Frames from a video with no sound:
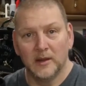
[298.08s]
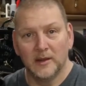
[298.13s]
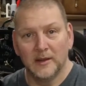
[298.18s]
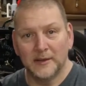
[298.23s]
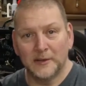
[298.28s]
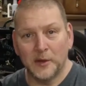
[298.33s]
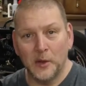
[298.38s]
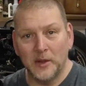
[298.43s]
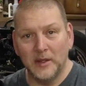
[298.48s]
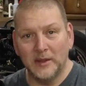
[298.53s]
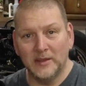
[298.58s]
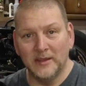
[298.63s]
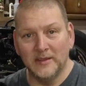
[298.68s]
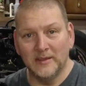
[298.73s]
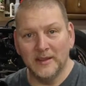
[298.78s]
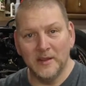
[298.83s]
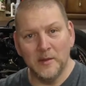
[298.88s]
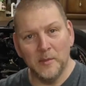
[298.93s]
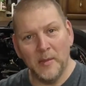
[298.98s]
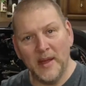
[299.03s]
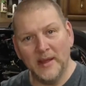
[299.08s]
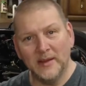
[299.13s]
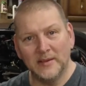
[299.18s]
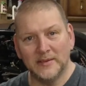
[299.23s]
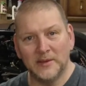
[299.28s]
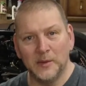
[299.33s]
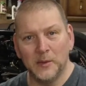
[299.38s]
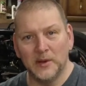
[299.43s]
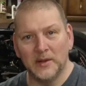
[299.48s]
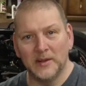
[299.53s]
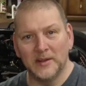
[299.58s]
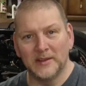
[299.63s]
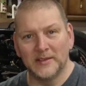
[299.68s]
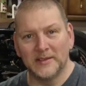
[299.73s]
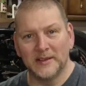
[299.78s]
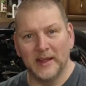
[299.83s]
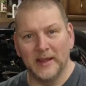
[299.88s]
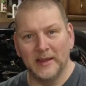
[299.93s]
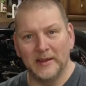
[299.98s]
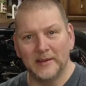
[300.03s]
let's go get these on the bike, see what it looks
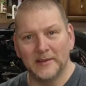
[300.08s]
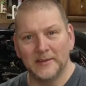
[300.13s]
like.